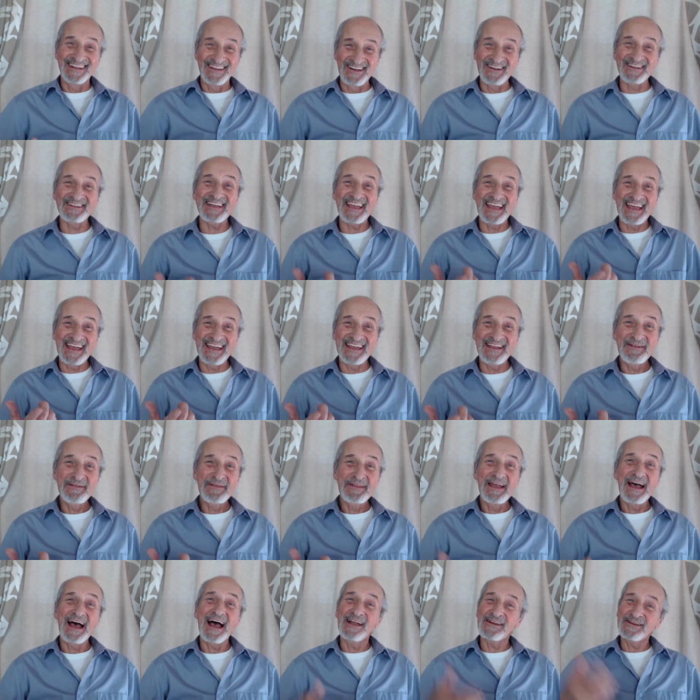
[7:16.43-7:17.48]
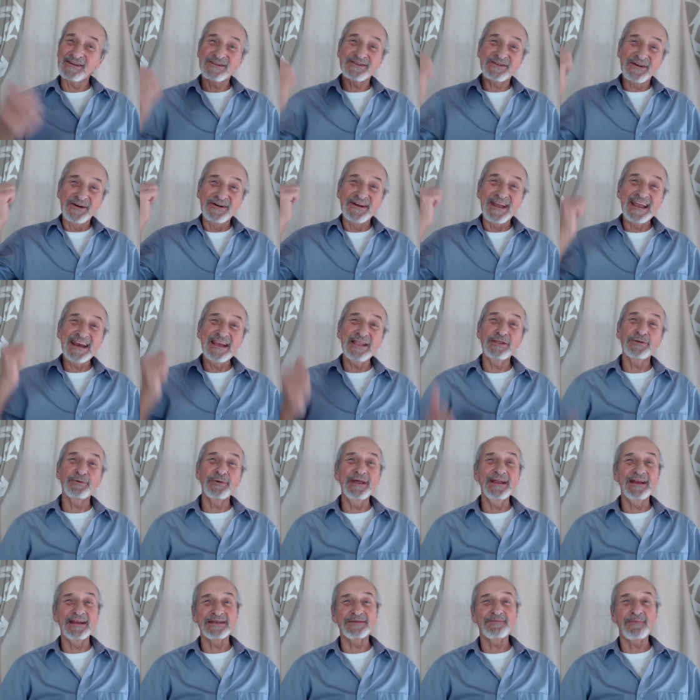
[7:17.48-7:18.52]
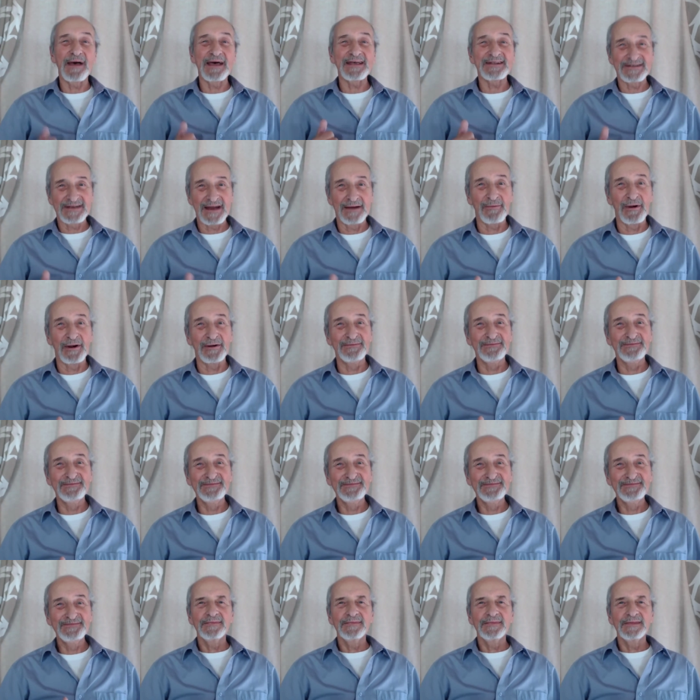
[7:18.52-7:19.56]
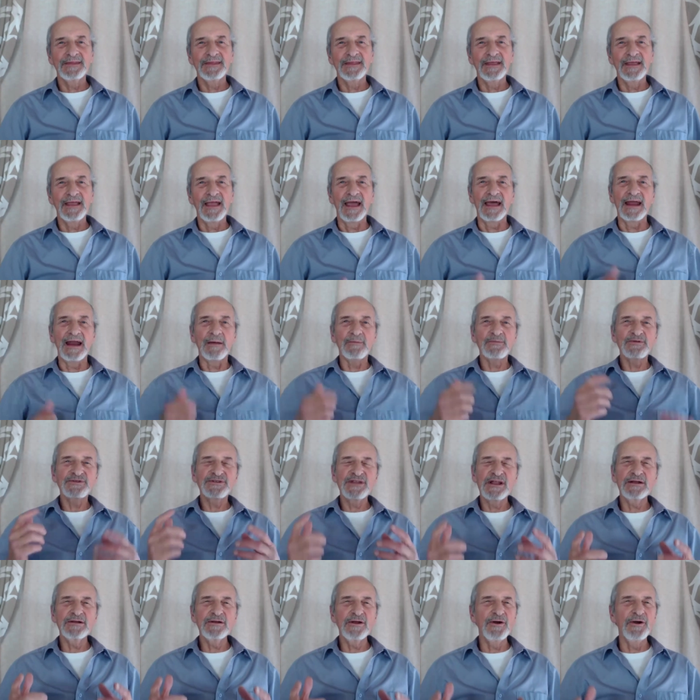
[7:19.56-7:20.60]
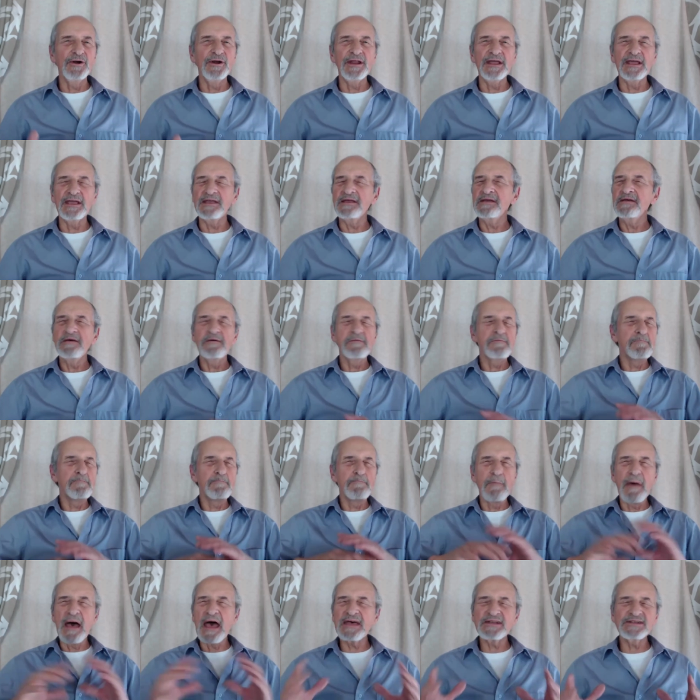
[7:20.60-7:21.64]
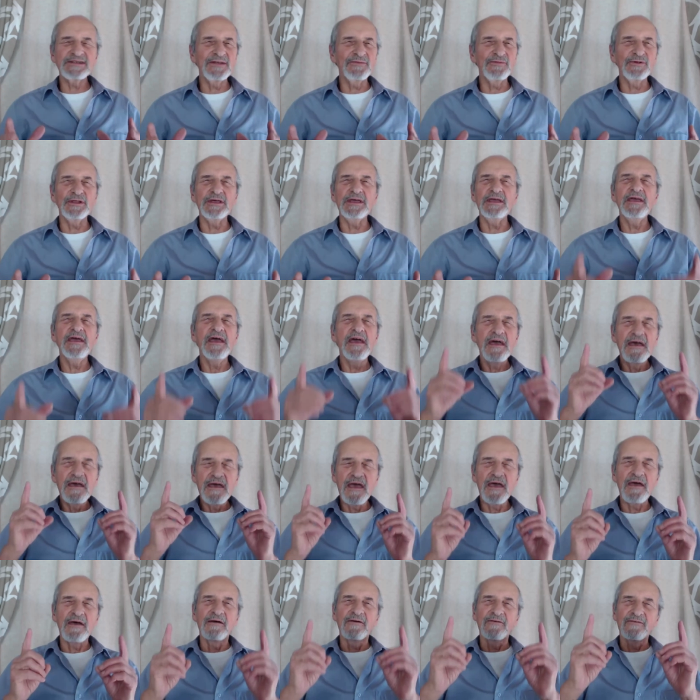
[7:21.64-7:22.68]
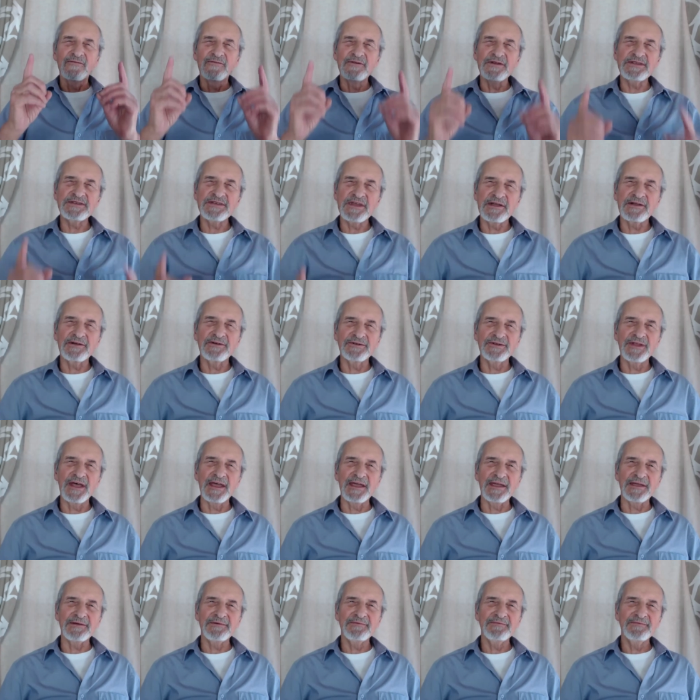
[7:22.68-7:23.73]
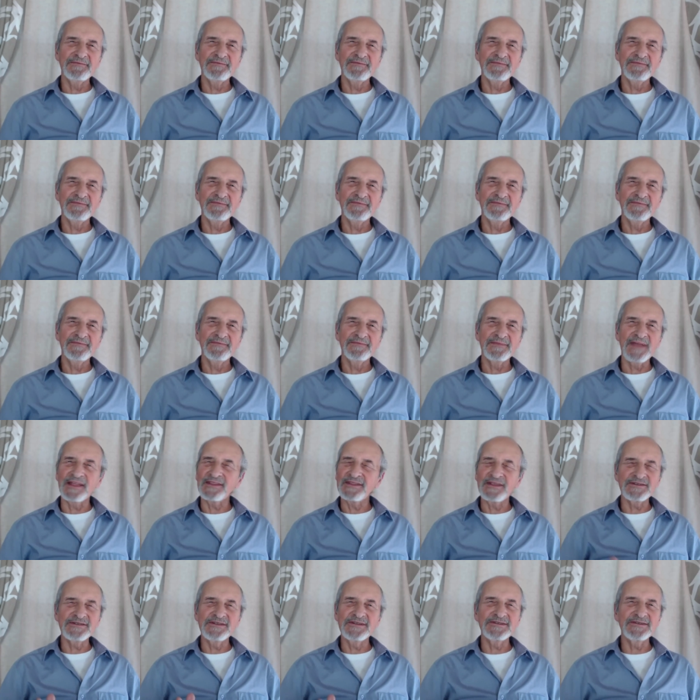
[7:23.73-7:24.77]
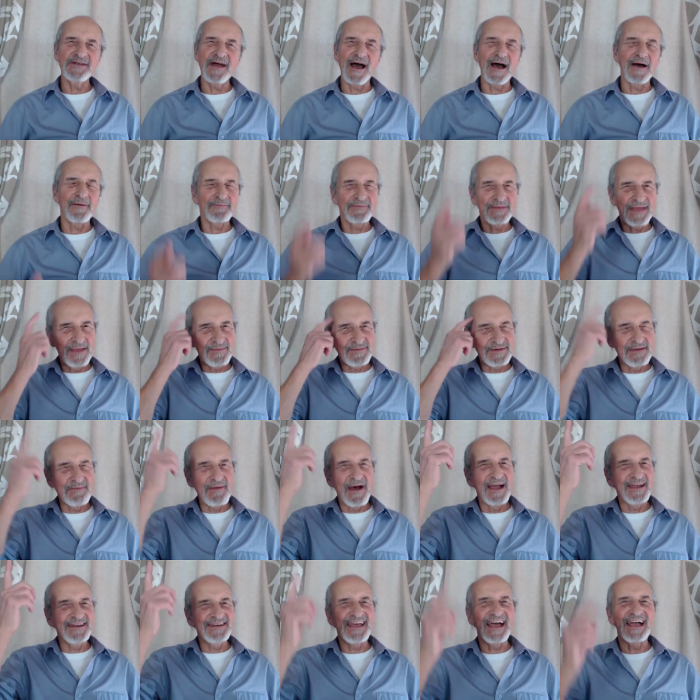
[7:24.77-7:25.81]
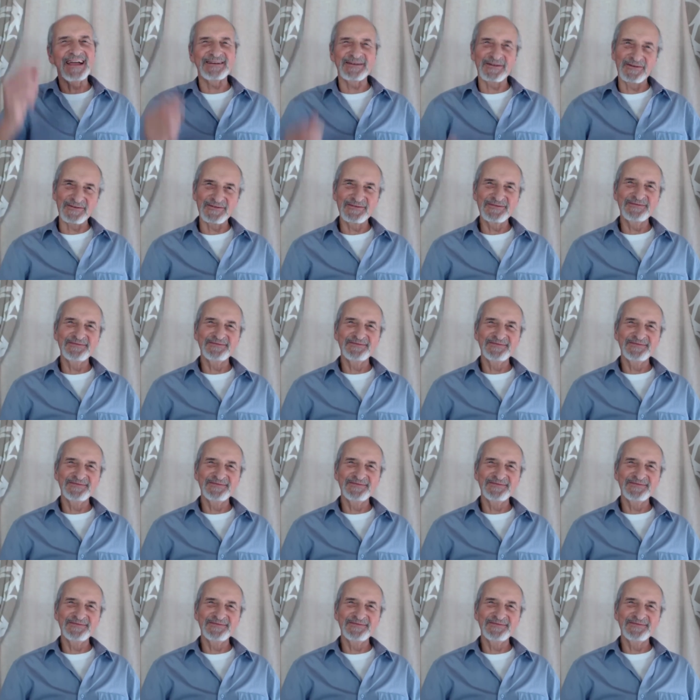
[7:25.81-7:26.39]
okay? I just turned 83 this past summer, and I'm still learning massively every single day. That doesn't stop, keeps your mind active.